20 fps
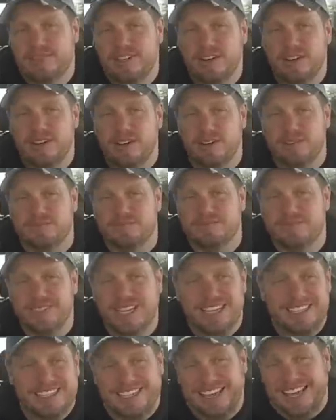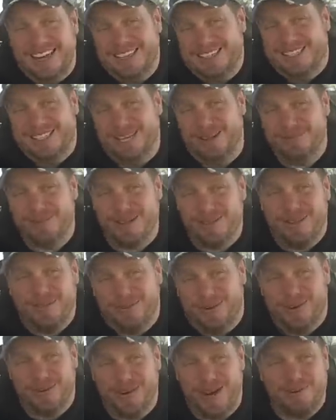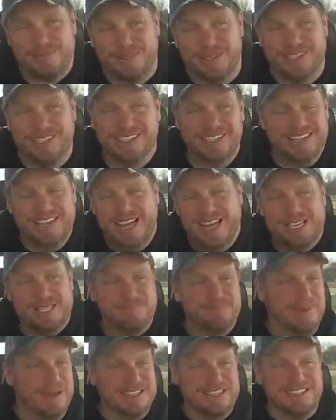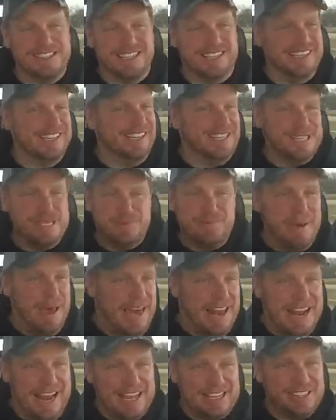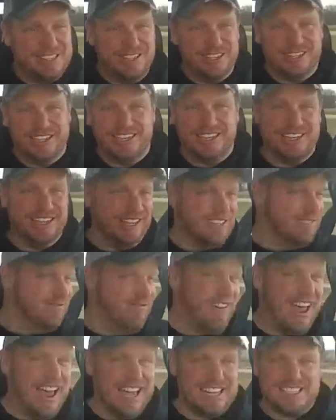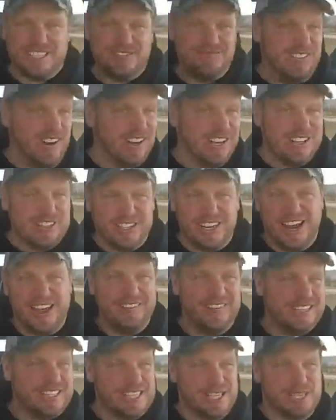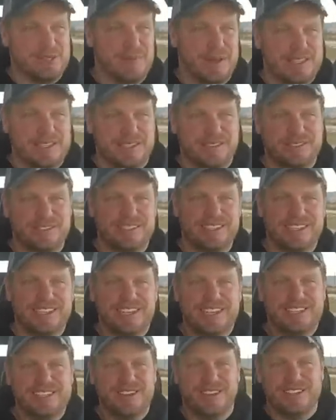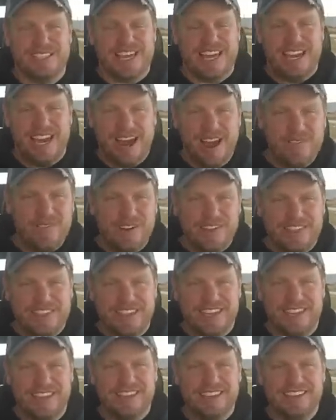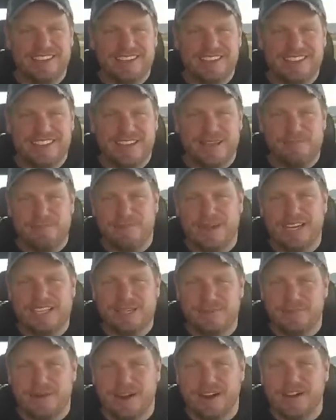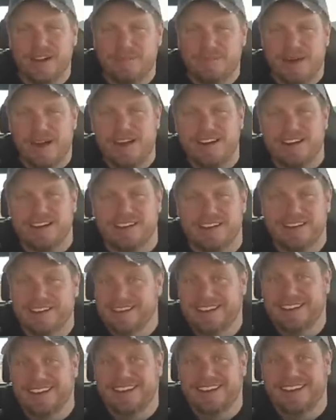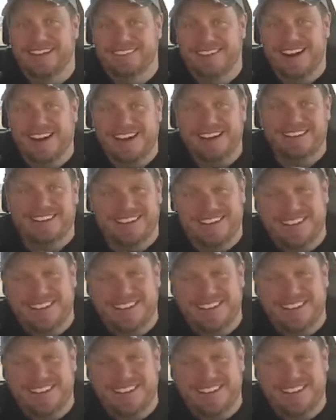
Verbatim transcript: There you go. It kind of sums up the Ford Raptor. It's beastly, it's badass looking, it's fast, it's fun to drive, and it's expensive. So it's got everything that makes America America, right?